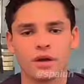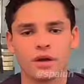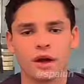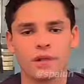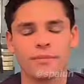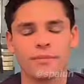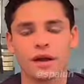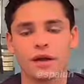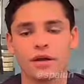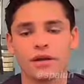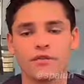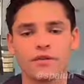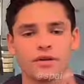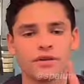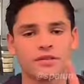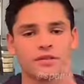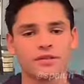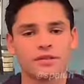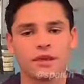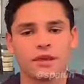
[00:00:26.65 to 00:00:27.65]
I'm not even
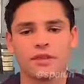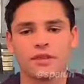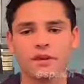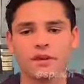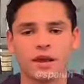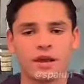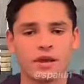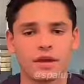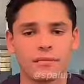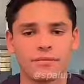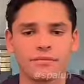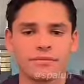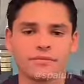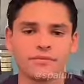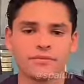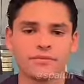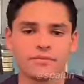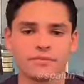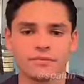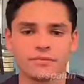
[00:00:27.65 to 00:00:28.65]
gonna say the name
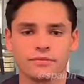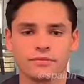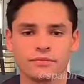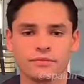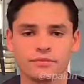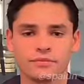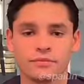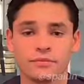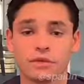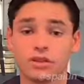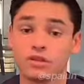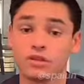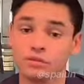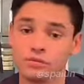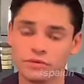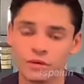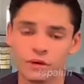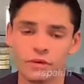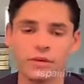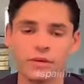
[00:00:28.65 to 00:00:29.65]
but
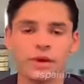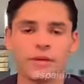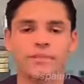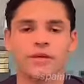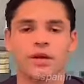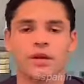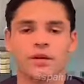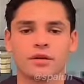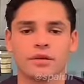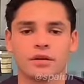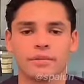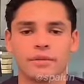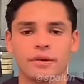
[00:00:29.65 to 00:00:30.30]
you know what I'm talking